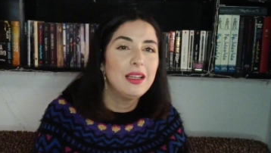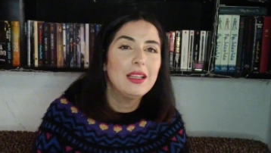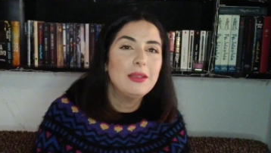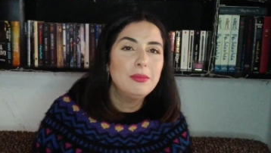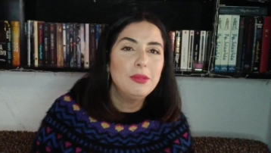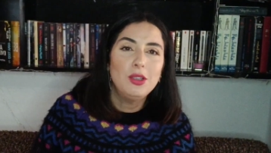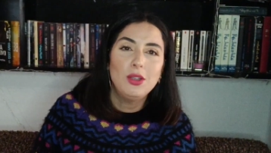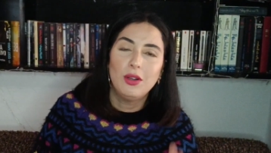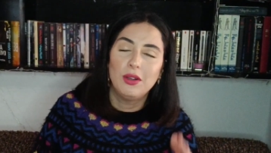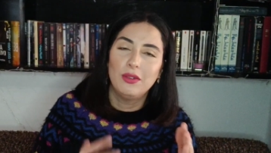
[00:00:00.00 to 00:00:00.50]

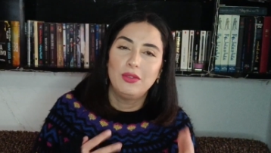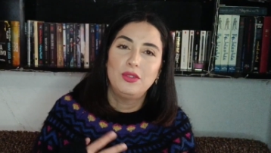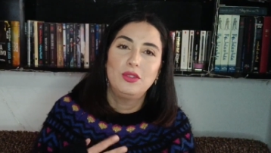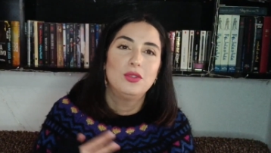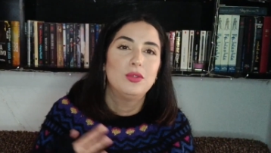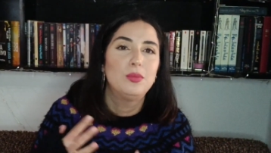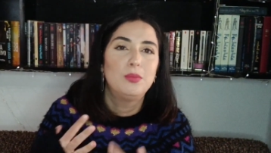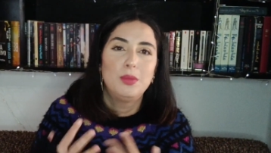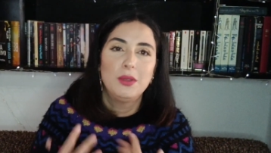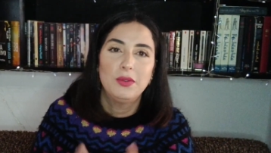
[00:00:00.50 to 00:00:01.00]
Let me know if
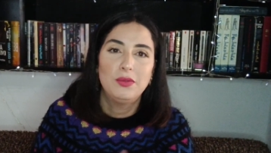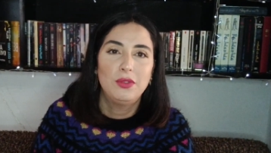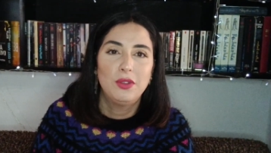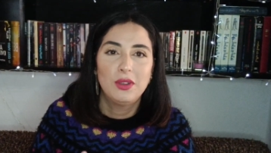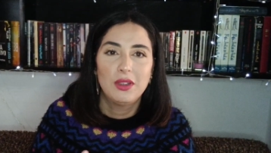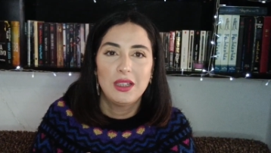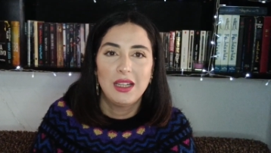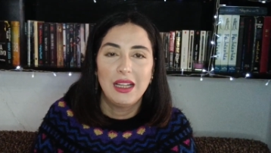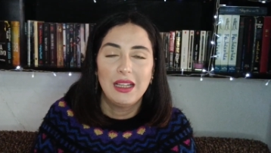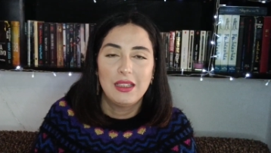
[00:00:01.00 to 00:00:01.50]
you
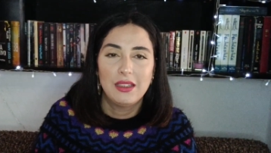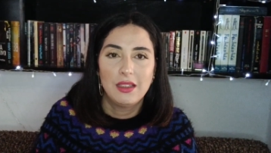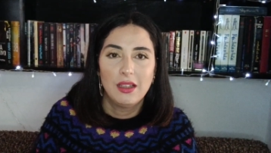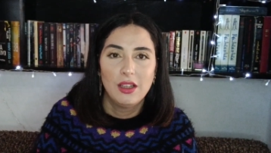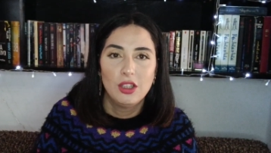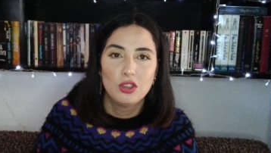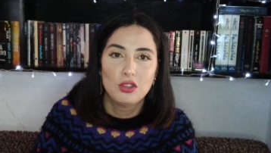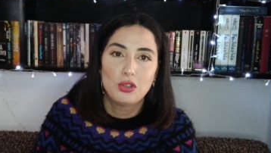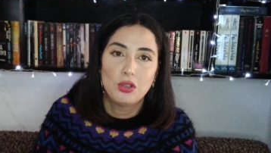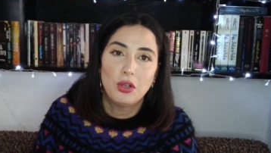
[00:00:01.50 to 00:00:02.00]
prefer like
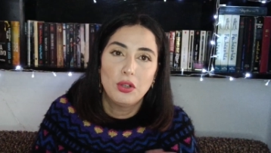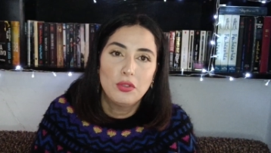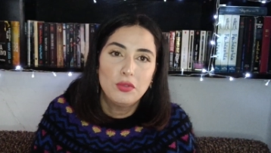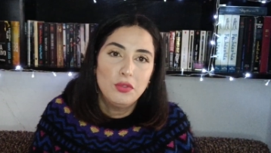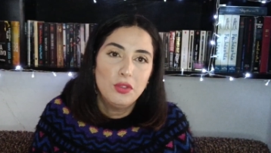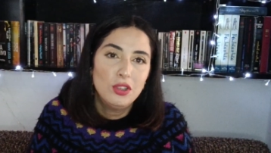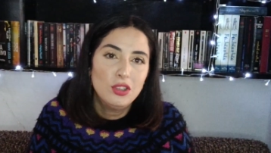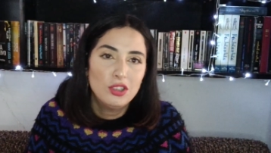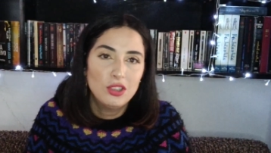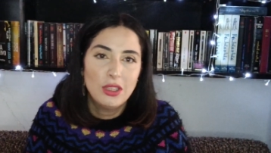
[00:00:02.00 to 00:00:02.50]
short
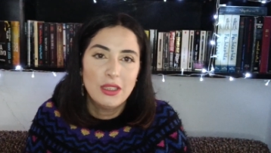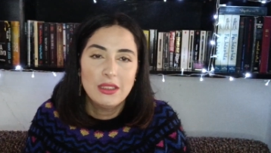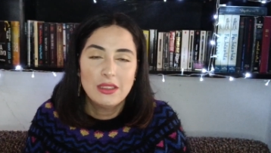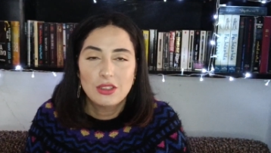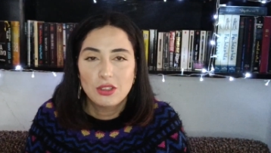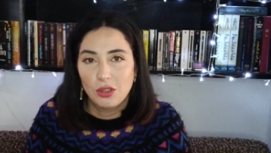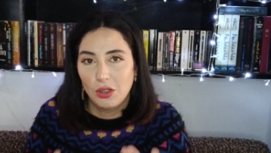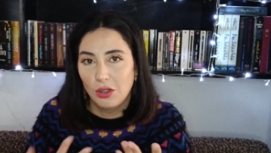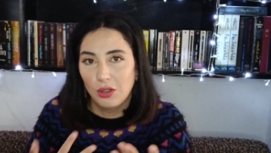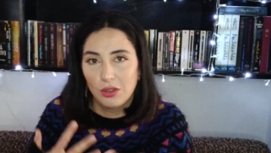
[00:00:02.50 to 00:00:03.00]

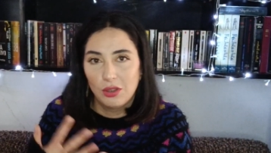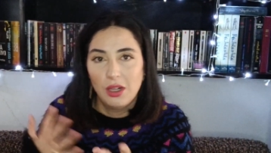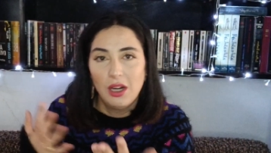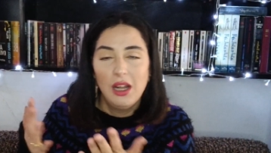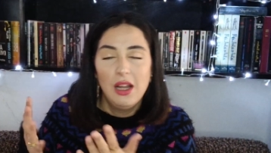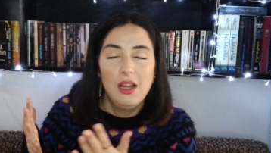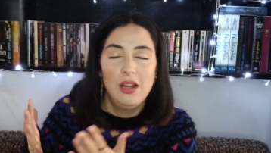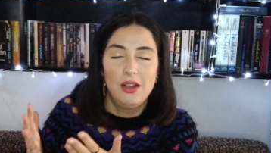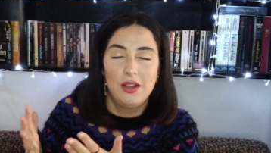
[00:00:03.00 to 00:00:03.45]
versions or